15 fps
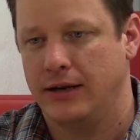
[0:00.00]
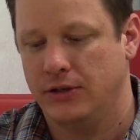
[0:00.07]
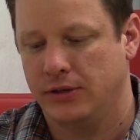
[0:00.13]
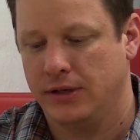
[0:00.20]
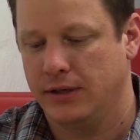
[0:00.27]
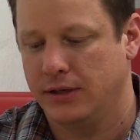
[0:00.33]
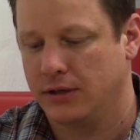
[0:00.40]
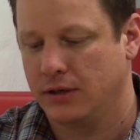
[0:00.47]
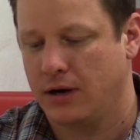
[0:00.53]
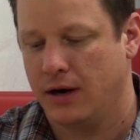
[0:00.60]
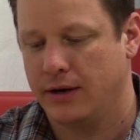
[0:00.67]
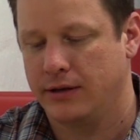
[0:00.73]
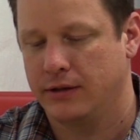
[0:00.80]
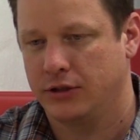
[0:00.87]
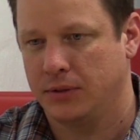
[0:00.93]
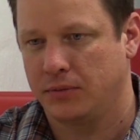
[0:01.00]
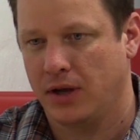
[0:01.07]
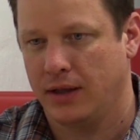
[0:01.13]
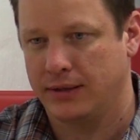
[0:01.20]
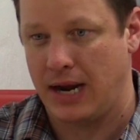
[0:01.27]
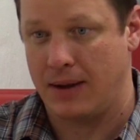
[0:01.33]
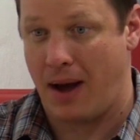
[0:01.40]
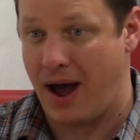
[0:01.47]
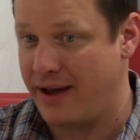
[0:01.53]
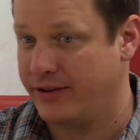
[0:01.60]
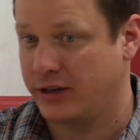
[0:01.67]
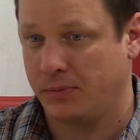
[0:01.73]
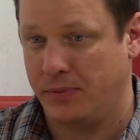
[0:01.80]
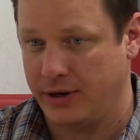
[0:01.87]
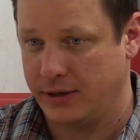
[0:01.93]
And you see this in car dealerships all the time. I've
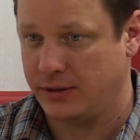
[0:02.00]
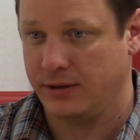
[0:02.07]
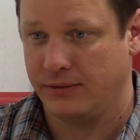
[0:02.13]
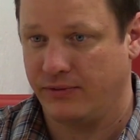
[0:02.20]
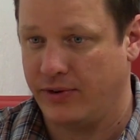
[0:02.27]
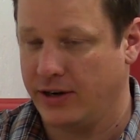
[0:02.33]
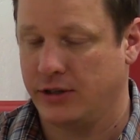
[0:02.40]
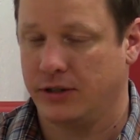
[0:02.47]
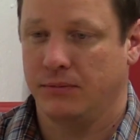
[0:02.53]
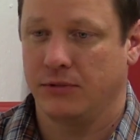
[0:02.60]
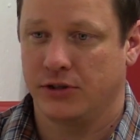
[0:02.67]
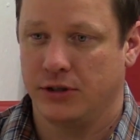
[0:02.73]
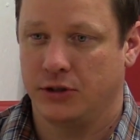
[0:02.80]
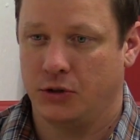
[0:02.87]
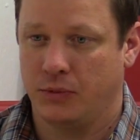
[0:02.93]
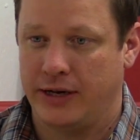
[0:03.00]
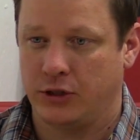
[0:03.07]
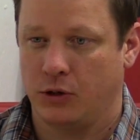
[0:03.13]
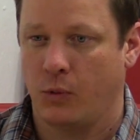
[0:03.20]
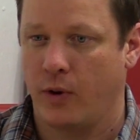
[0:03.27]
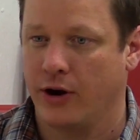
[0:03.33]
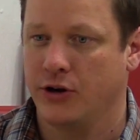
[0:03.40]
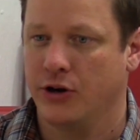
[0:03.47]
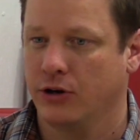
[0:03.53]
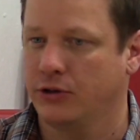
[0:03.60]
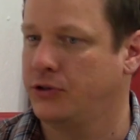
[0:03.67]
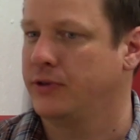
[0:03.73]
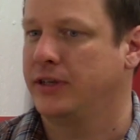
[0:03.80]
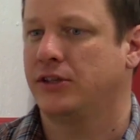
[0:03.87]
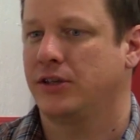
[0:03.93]
experienced a very similar situation where you're
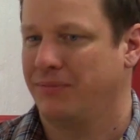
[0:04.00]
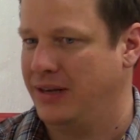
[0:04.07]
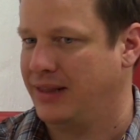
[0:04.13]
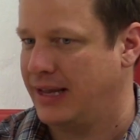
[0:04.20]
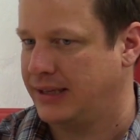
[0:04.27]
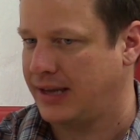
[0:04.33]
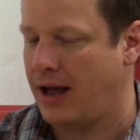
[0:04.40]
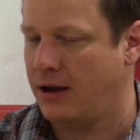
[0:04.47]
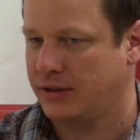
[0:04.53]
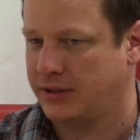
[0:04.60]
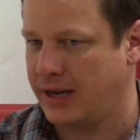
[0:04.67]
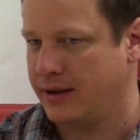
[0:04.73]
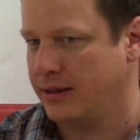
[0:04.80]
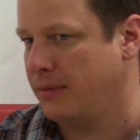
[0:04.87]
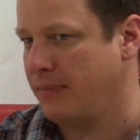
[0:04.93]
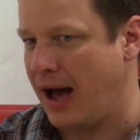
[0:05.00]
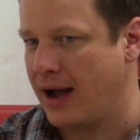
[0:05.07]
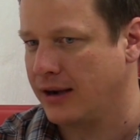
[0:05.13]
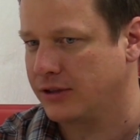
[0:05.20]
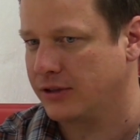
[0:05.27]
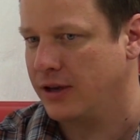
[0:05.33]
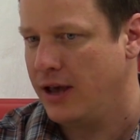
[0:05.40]
doing something that's outside of the box.